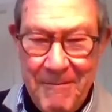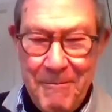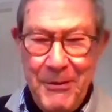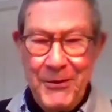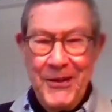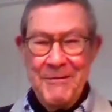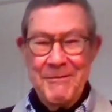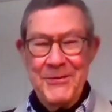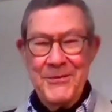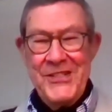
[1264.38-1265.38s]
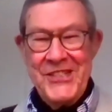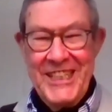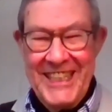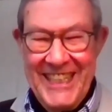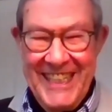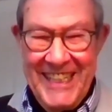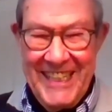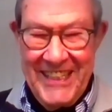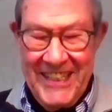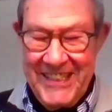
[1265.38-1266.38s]
program recently,
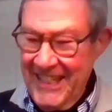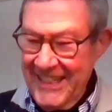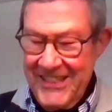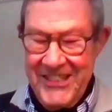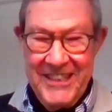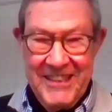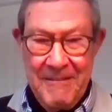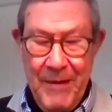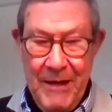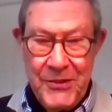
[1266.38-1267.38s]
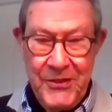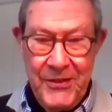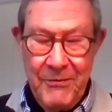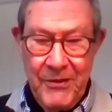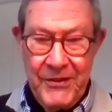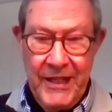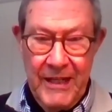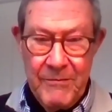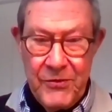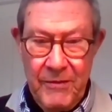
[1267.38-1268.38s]
and that's absolutely what the game
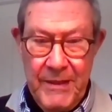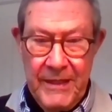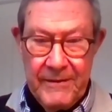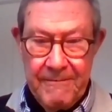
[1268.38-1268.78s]
is all about.